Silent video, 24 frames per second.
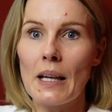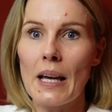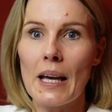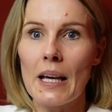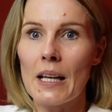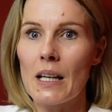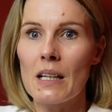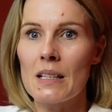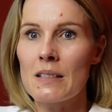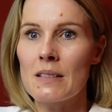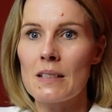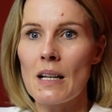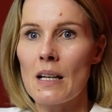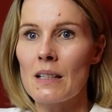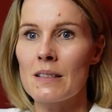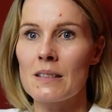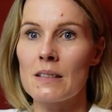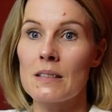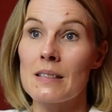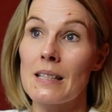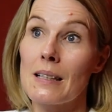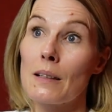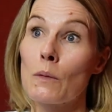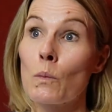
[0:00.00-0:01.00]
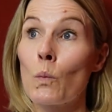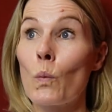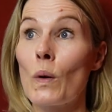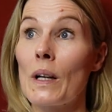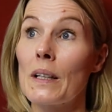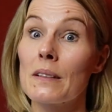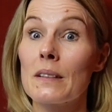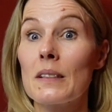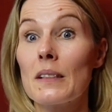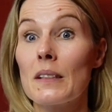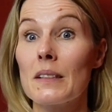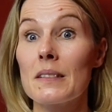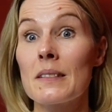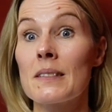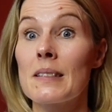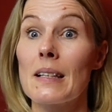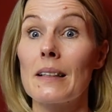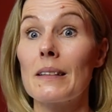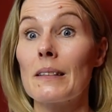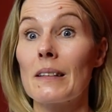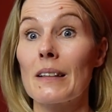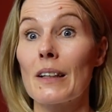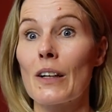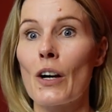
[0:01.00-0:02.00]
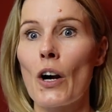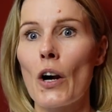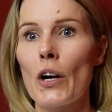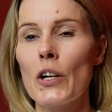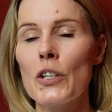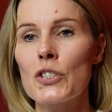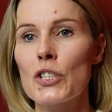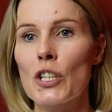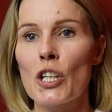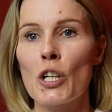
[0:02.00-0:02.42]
and it's not sitting waiting till you sit on the couch.